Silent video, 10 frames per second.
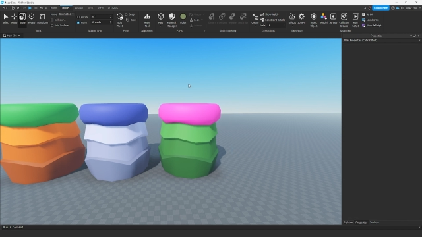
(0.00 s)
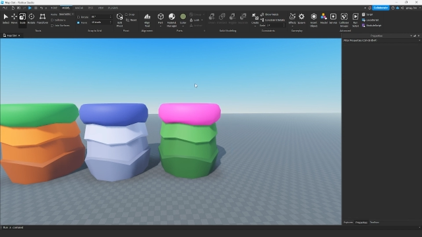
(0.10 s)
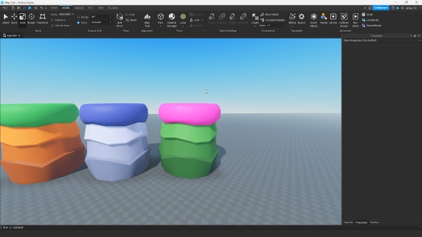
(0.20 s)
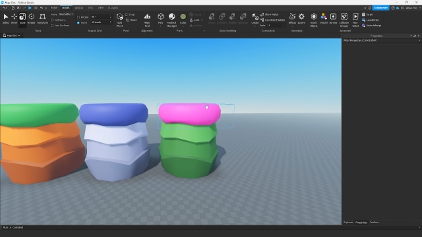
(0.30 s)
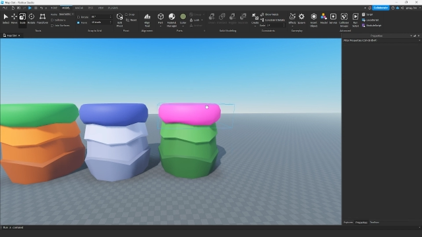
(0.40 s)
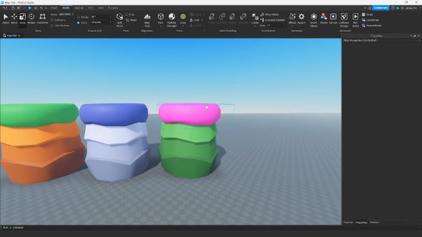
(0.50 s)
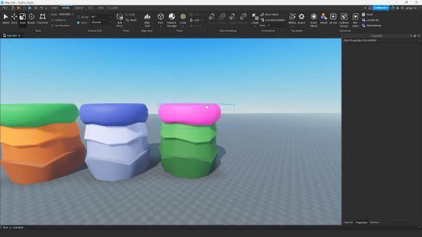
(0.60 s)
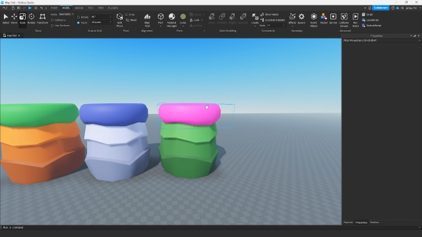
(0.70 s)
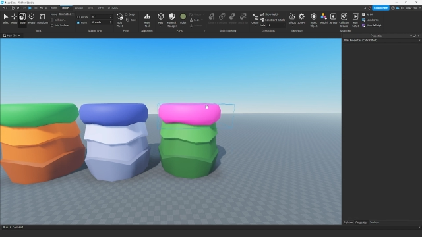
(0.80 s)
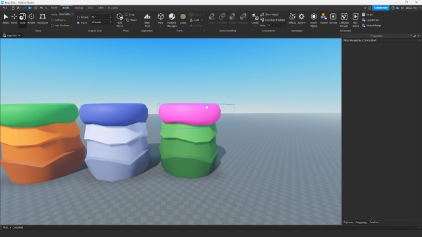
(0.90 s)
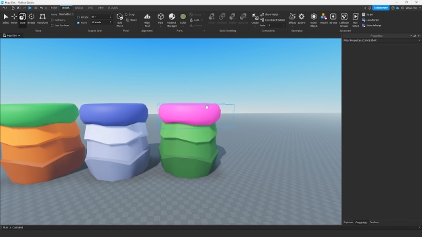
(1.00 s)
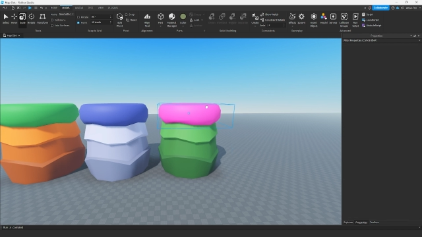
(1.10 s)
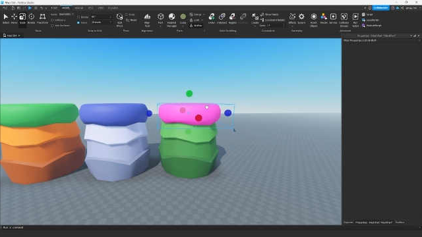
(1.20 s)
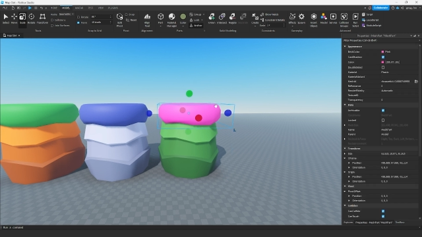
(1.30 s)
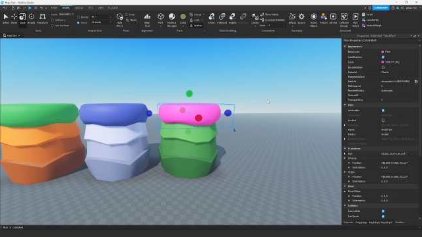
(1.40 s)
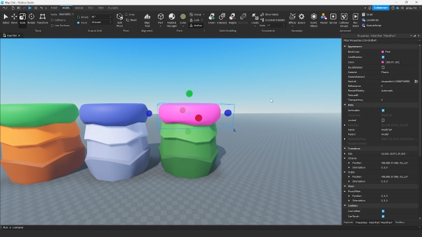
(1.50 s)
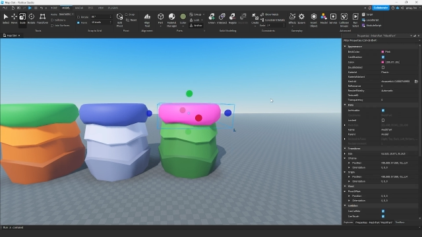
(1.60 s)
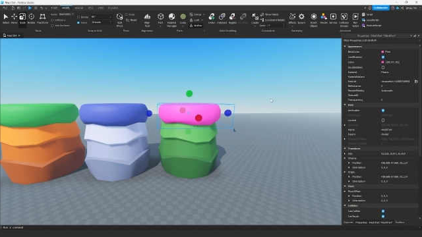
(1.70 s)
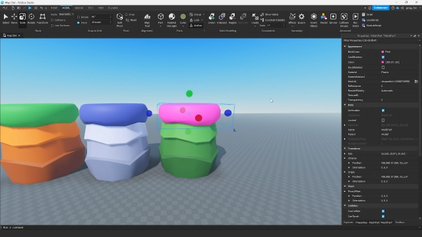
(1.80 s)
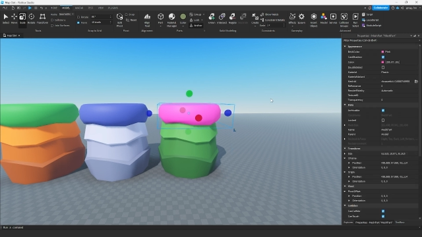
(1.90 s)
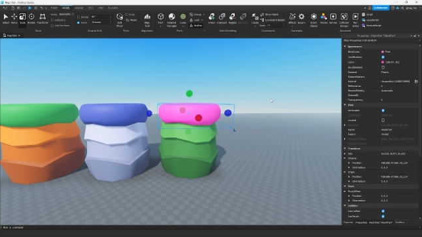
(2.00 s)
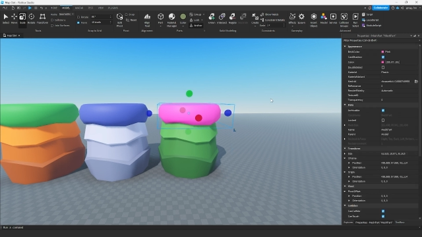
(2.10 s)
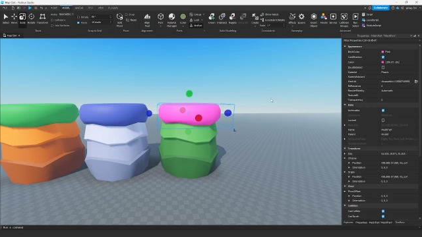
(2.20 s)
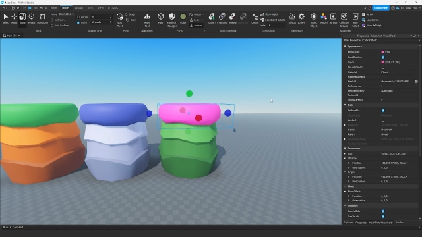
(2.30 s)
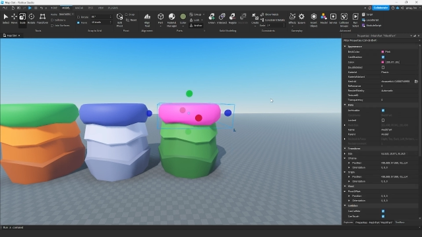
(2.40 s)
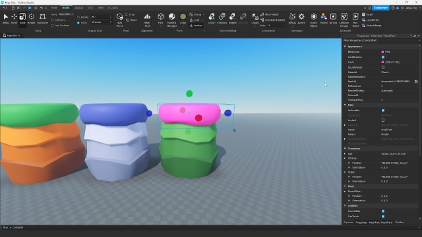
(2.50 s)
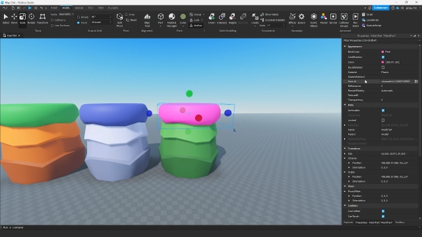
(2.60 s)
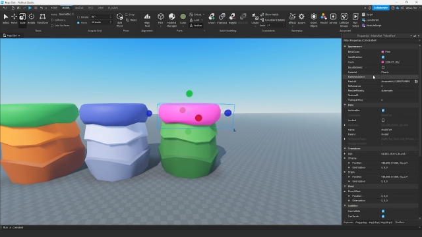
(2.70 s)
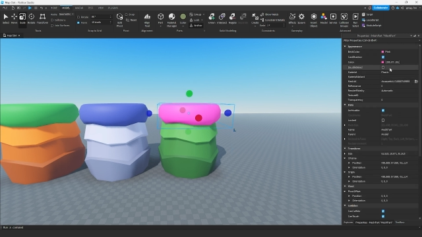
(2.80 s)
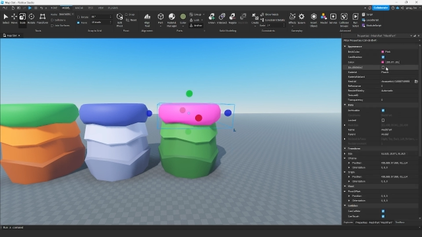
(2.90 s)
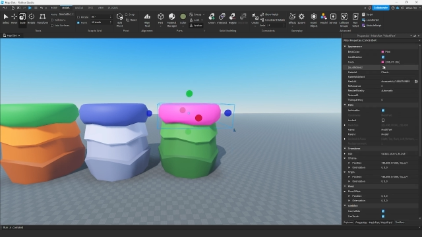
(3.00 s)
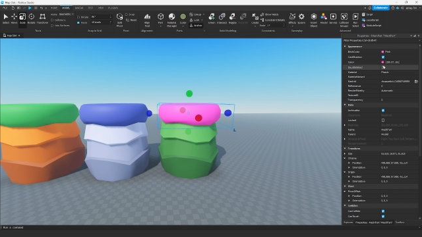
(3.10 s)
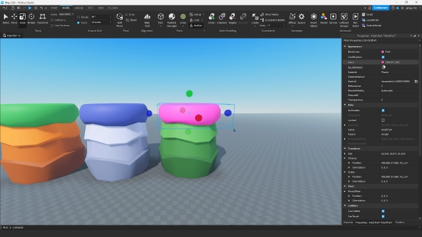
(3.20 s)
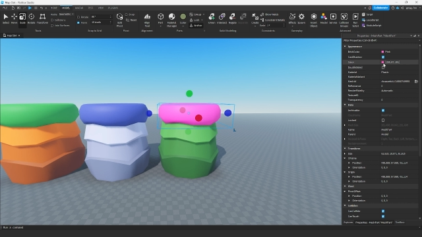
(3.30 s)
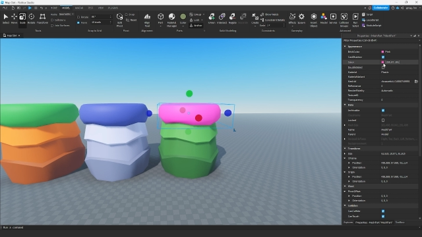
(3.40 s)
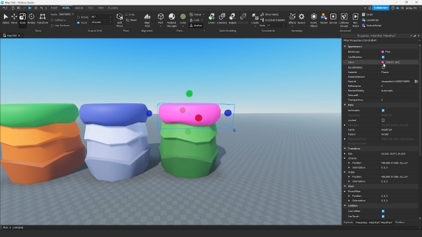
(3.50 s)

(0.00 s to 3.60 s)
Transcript: Nobody's mouth can be seen.